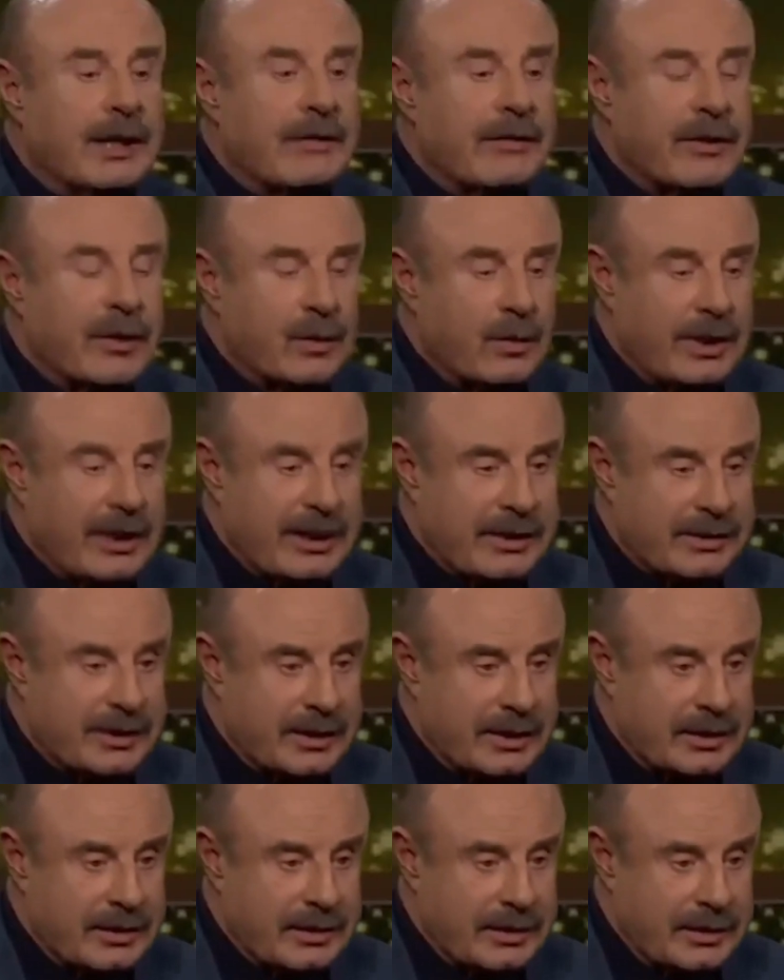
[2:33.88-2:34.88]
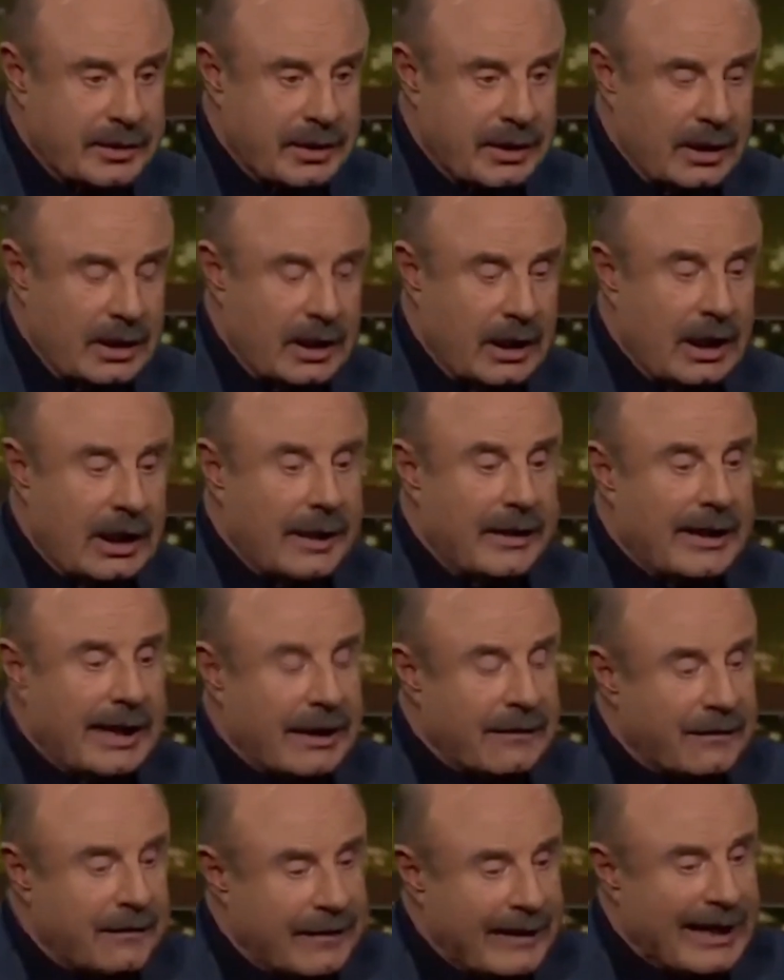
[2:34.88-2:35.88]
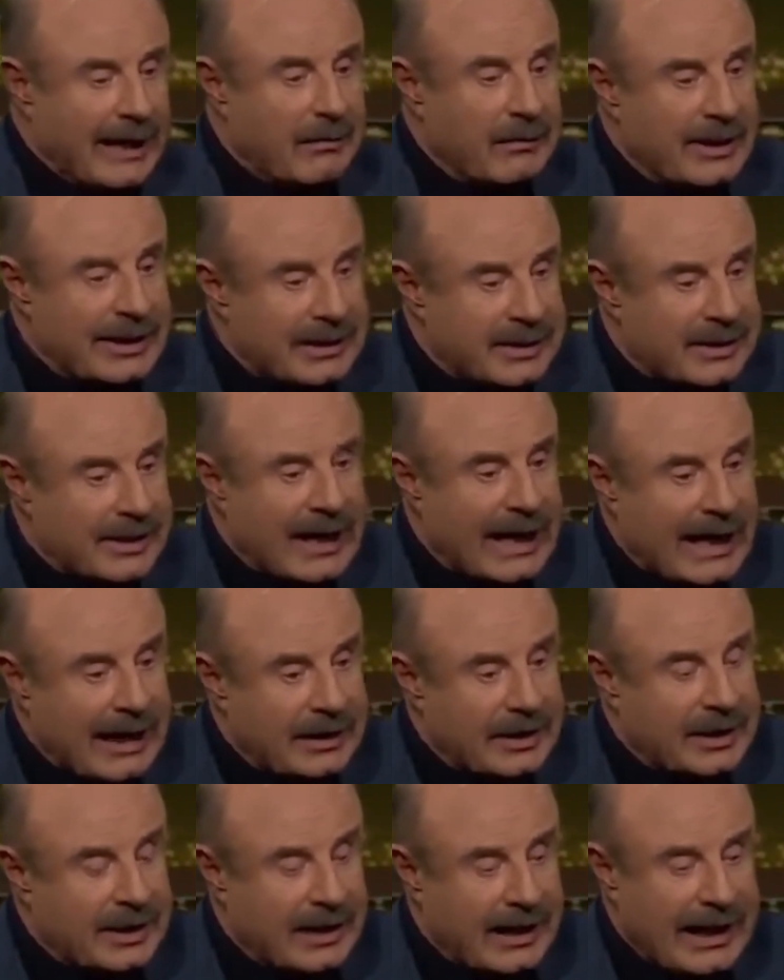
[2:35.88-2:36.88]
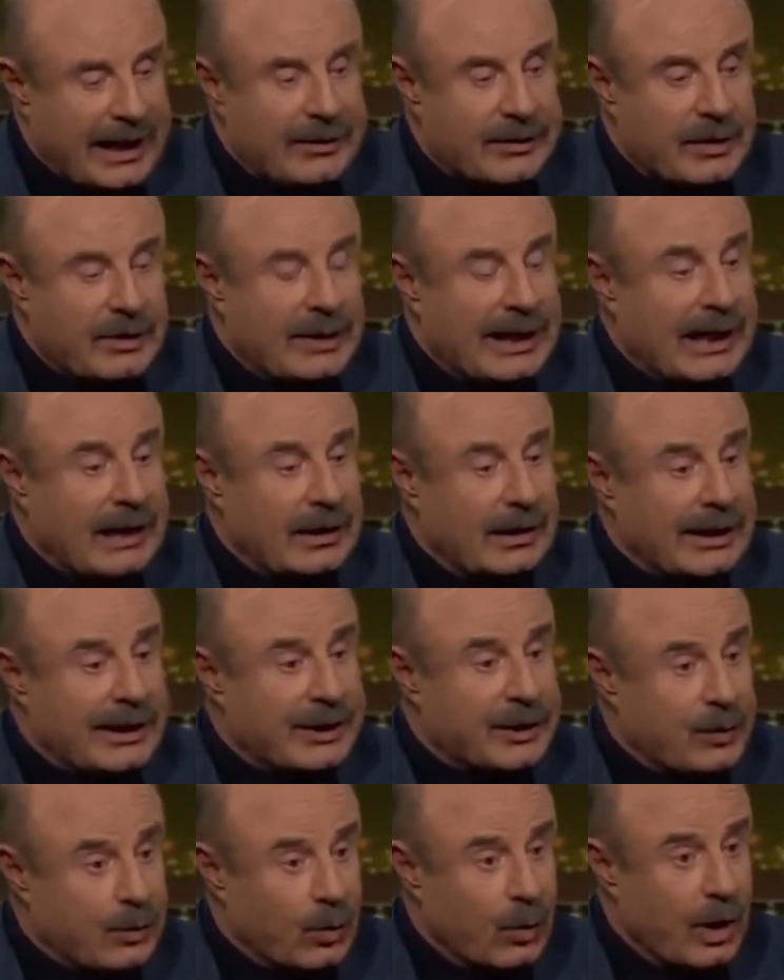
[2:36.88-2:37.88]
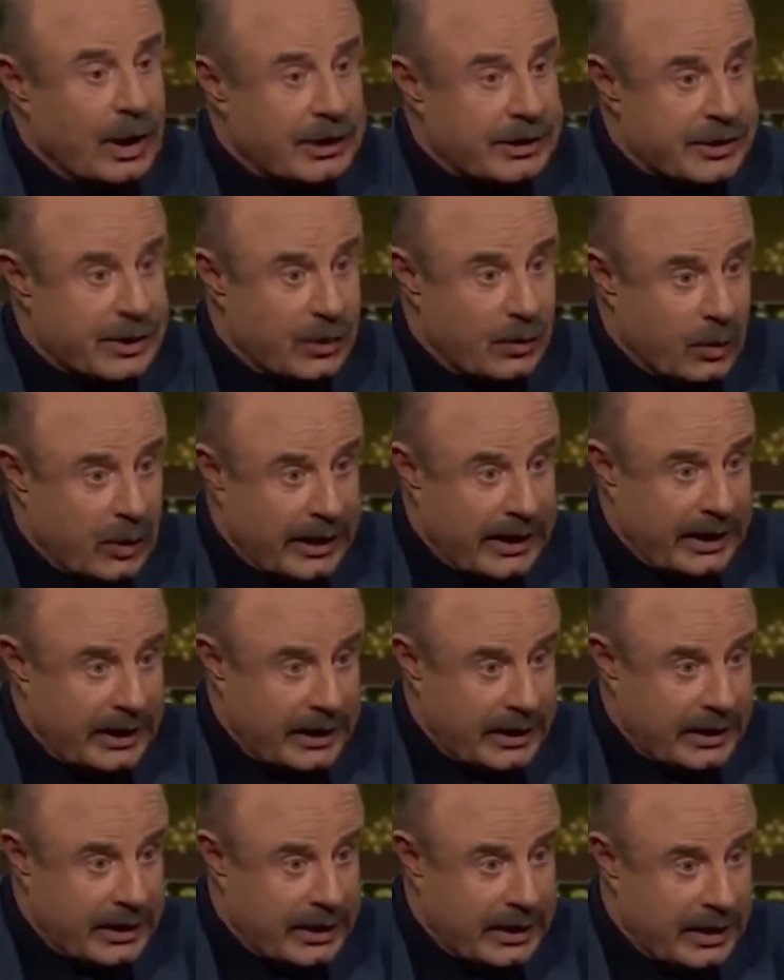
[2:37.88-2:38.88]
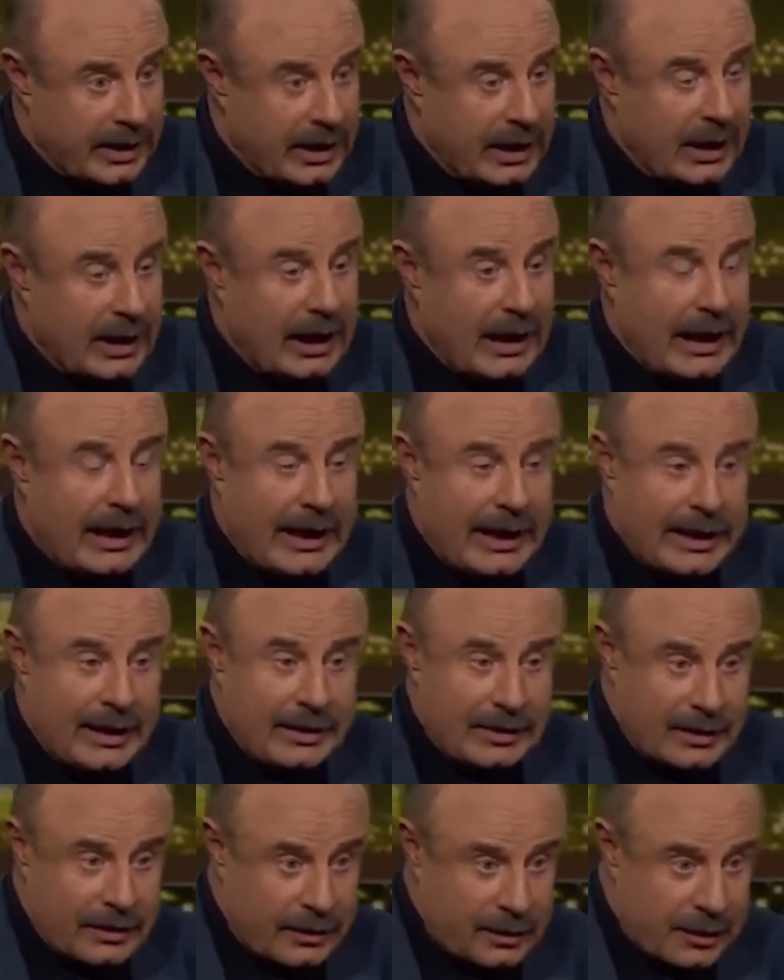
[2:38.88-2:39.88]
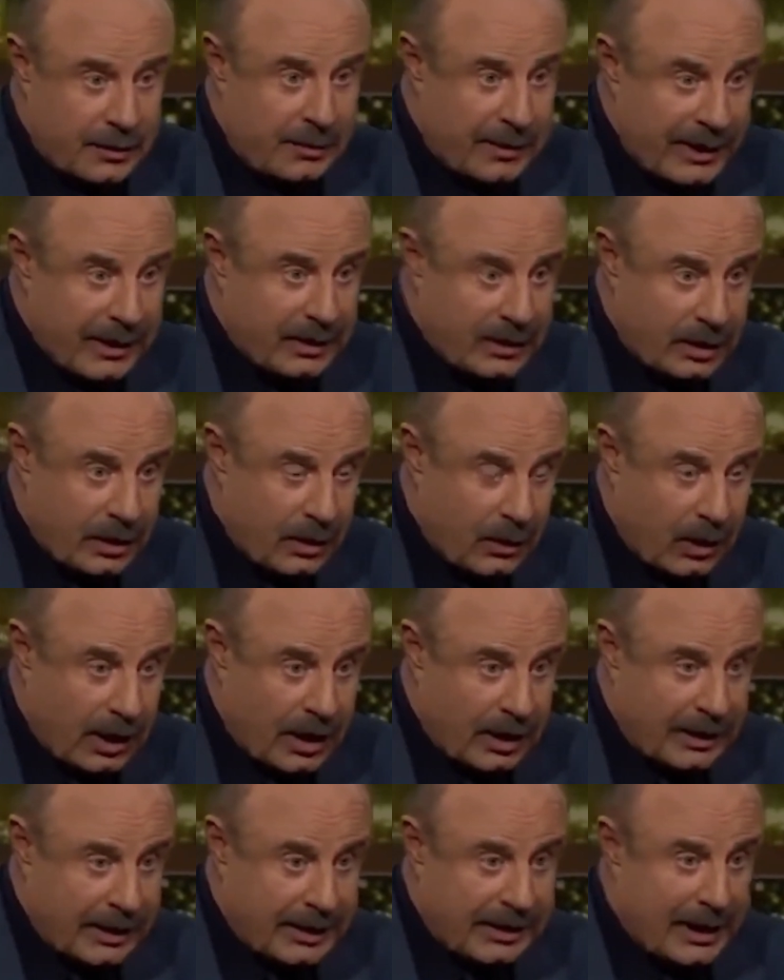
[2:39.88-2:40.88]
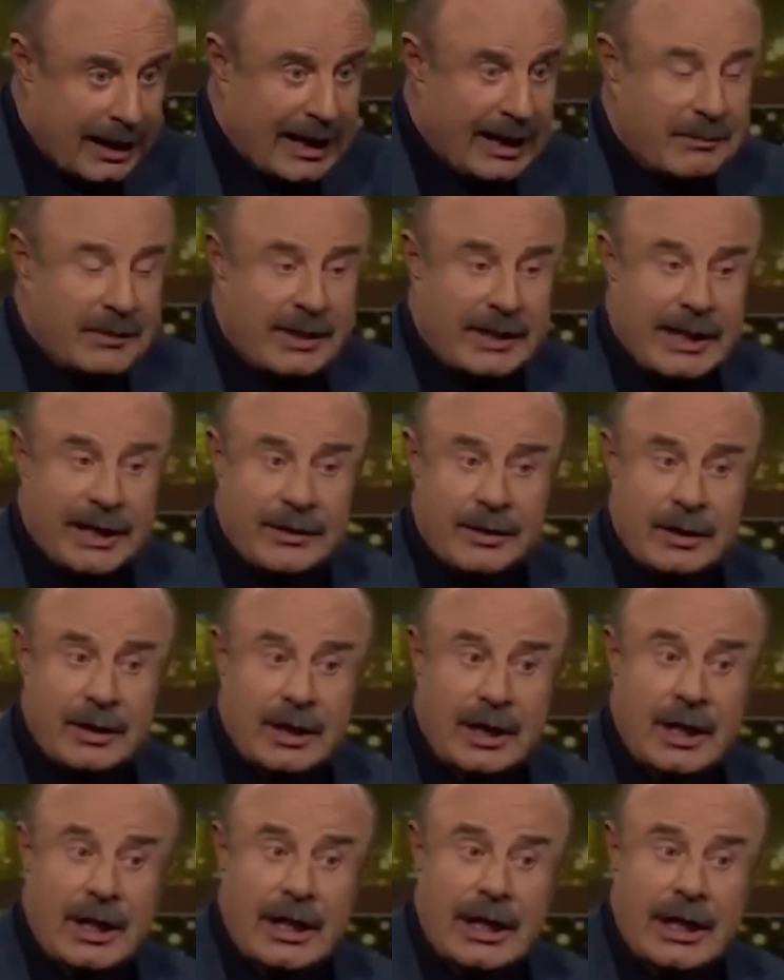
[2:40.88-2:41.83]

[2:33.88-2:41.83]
of the reasons that families got together at least once a week and spent quality time together.